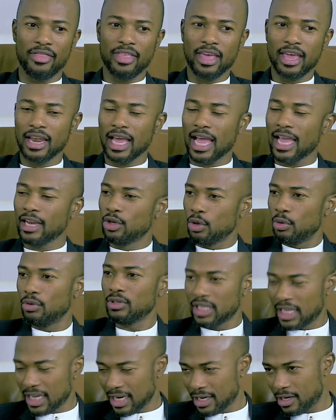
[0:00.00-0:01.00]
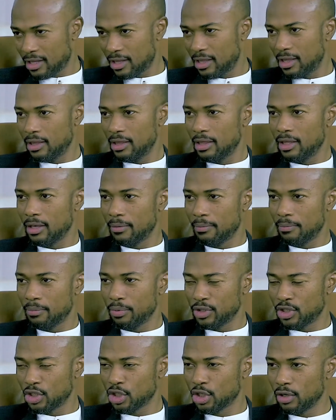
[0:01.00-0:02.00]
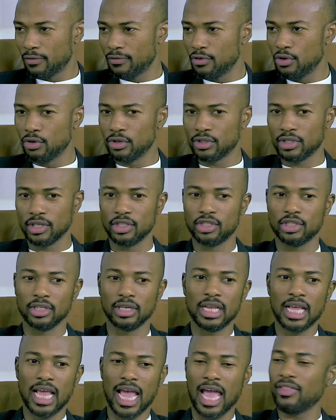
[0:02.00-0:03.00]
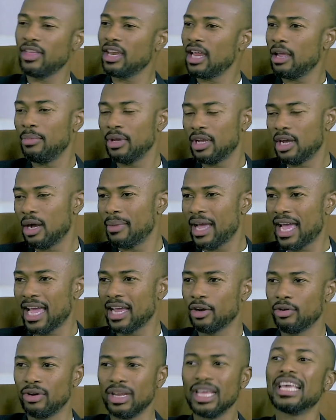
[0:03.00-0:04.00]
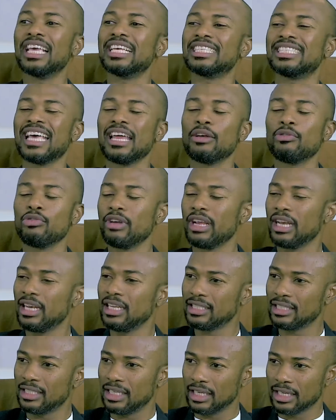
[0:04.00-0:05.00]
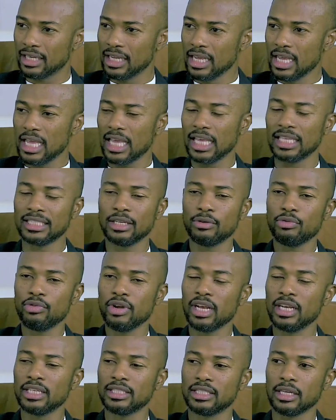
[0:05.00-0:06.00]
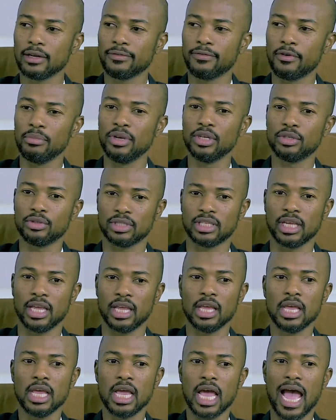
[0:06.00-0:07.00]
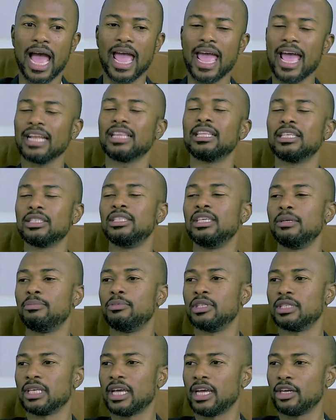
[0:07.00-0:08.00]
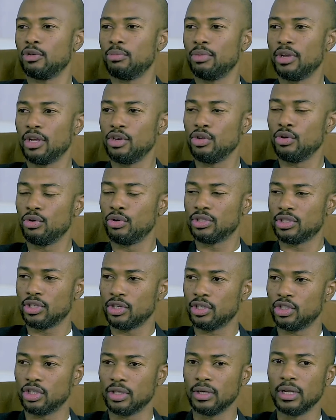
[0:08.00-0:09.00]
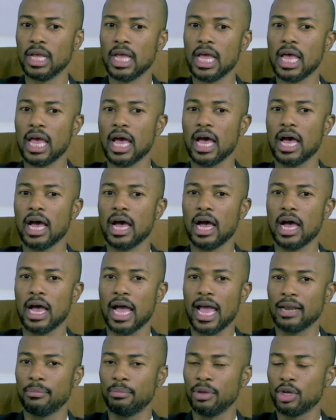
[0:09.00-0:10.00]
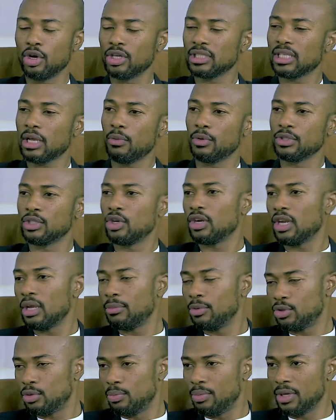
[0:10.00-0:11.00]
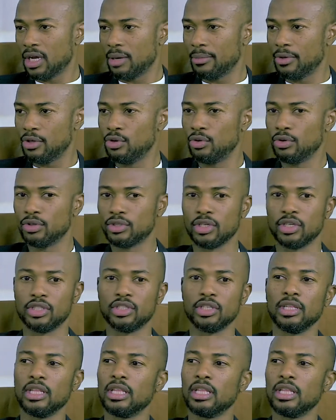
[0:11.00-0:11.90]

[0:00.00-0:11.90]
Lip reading: And then I don't get the position of neurosurgeon, and then I become angry. Is that realistic? Is it realistic for me to say, I had this deep desire to be a neurosurgeon, and because I was not able to become a neurosurgeon,